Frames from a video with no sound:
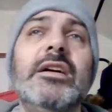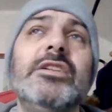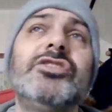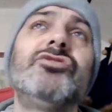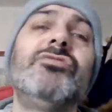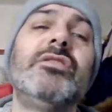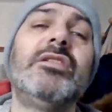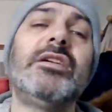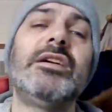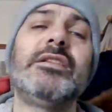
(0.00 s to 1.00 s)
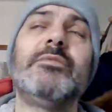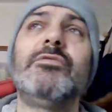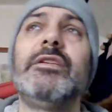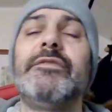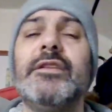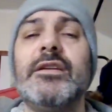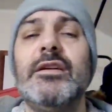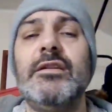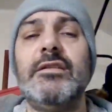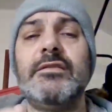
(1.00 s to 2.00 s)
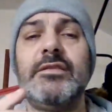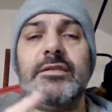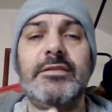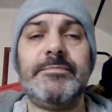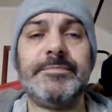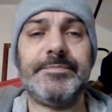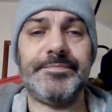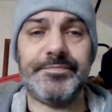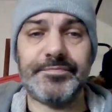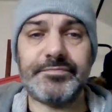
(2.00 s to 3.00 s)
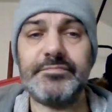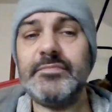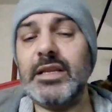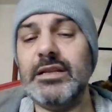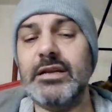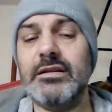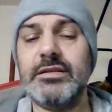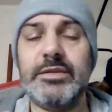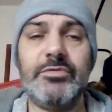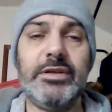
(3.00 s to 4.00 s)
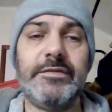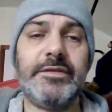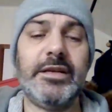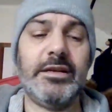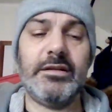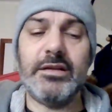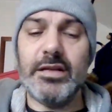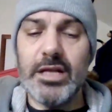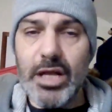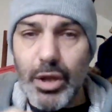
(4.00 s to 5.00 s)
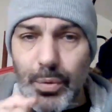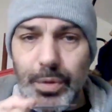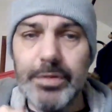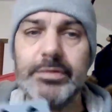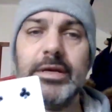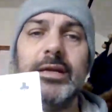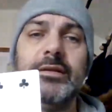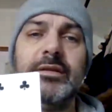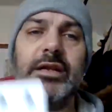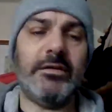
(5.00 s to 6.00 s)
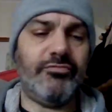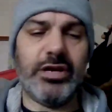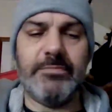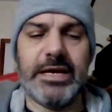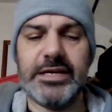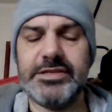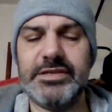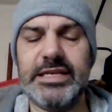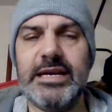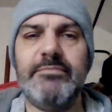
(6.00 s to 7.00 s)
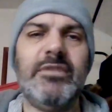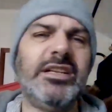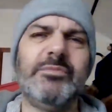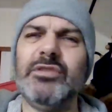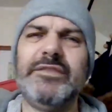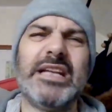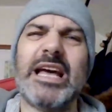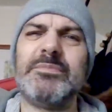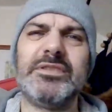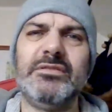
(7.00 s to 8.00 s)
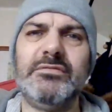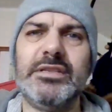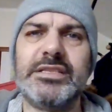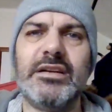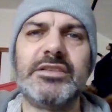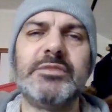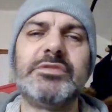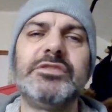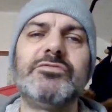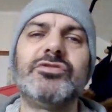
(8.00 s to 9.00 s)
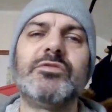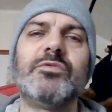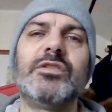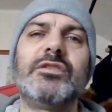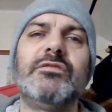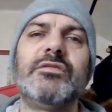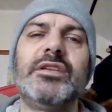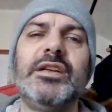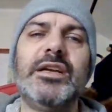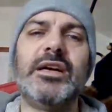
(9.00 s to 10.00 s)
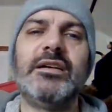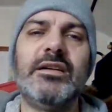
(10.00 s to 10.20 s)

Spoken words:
try and double lift the card. Yeah, I can double lift it and, you know, bring it back. So yeah, my double lift absolutely sucks. I'm still trying to work on the